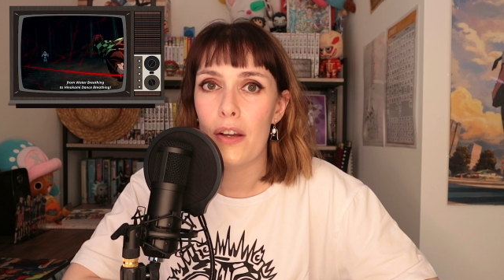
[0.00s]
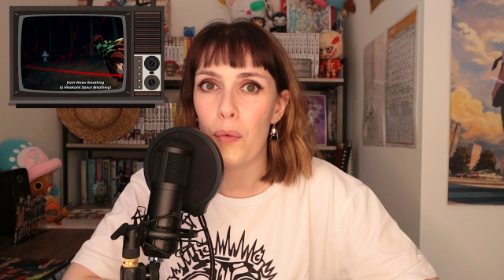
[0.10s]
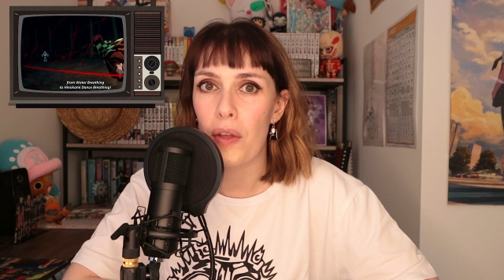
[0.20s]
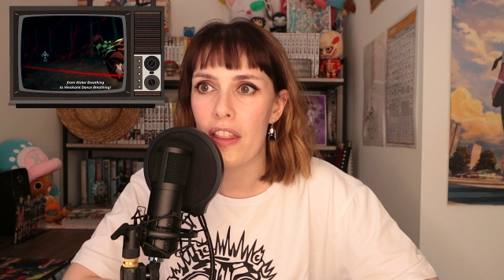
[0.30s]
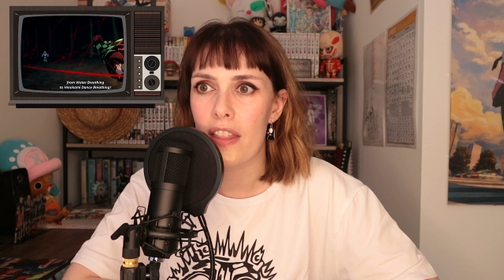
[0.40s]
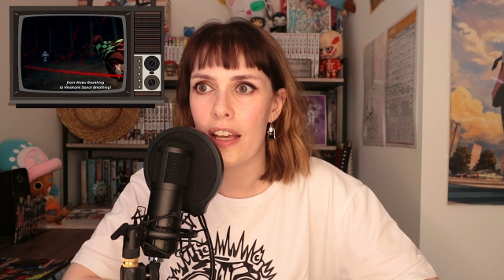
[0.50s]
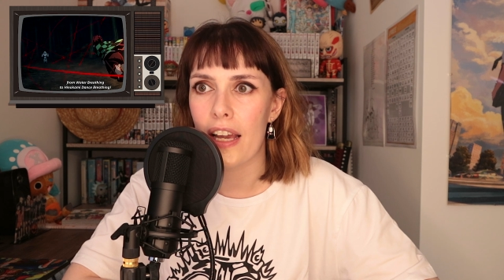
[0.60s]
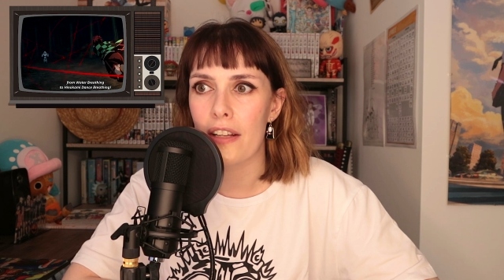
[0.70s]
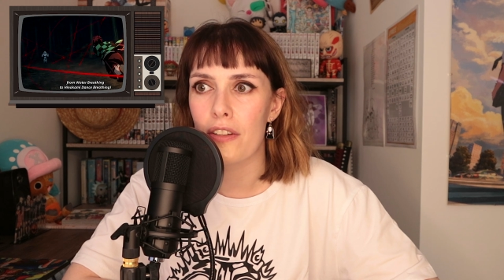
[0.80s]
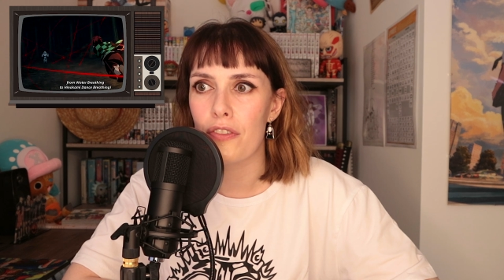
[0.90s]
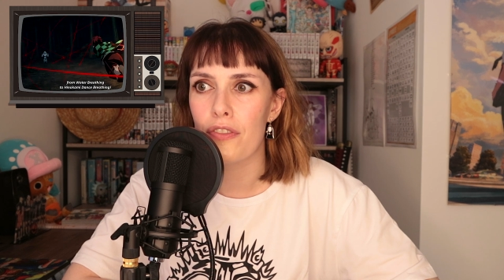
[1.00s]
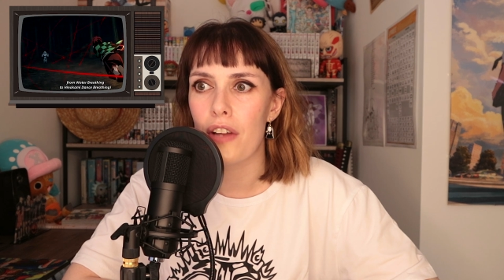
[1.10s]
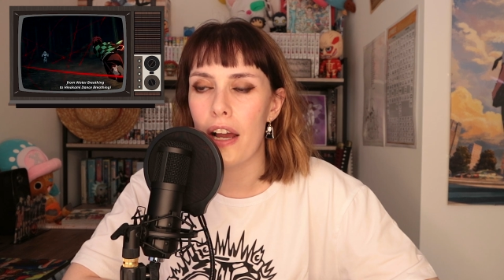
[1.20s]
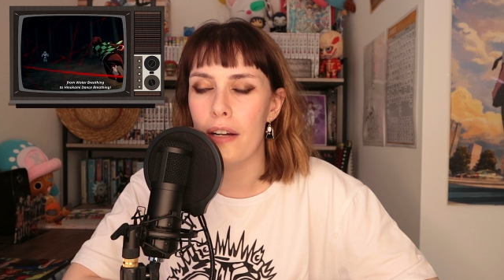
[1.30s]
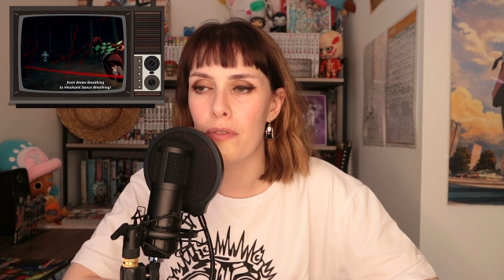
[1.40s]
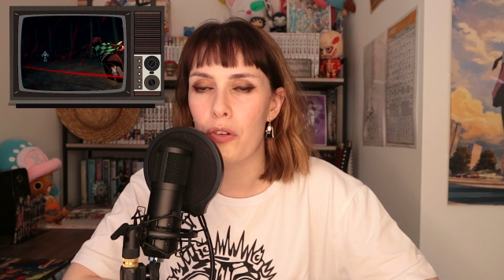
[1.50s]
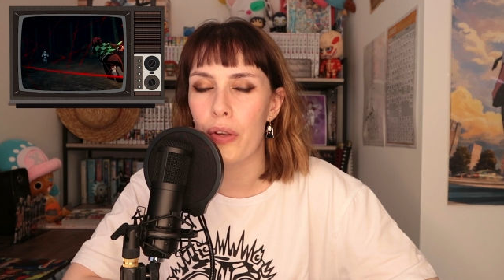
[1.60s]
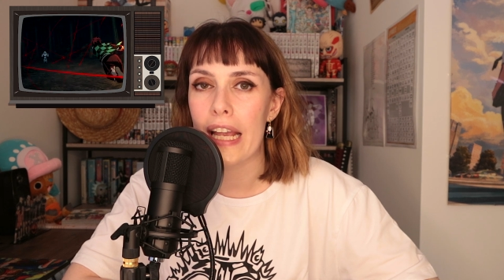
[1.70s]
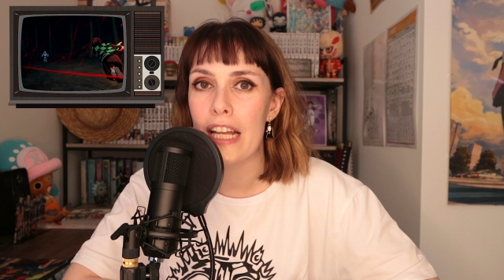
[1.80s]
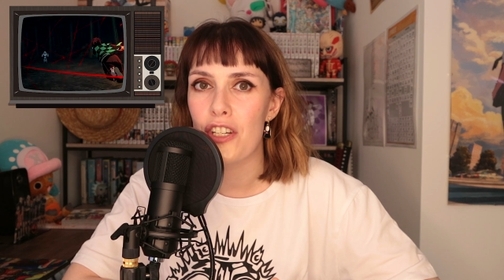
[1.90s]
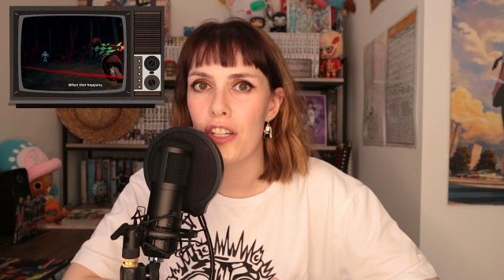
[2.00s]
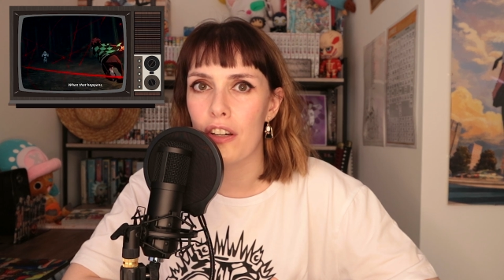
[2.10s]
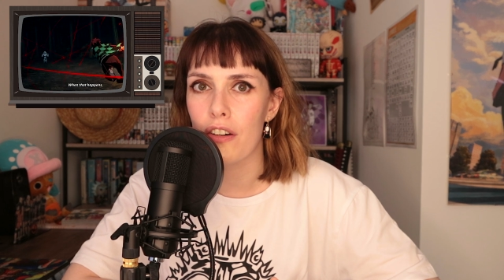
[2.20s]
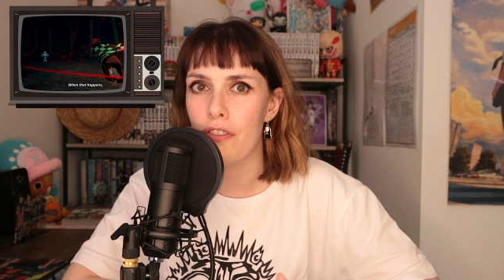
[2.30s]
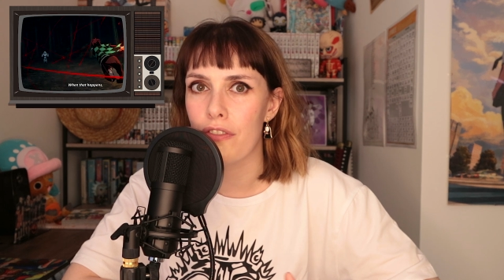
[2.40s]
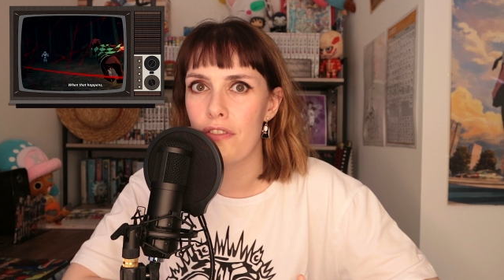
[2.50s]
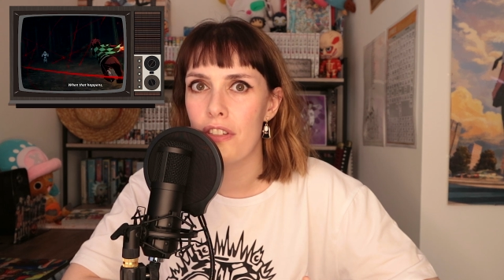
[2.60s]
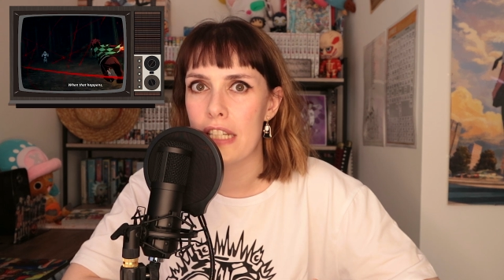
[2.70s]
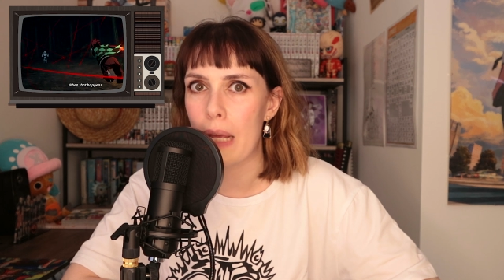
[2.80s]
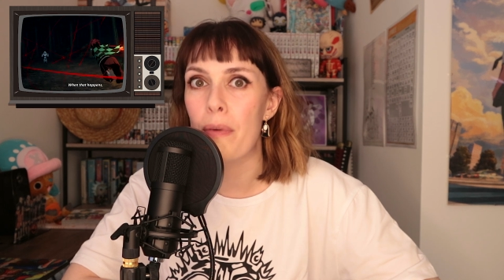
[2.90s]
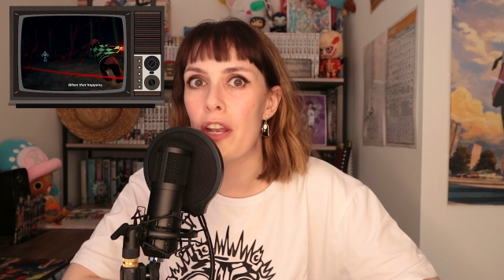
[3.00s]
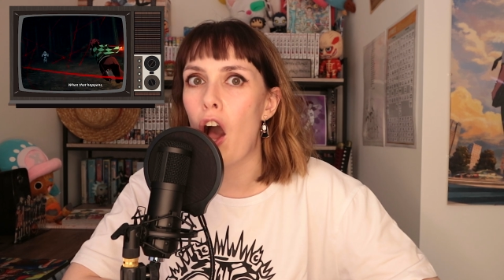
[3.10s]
with the kind of creation of demon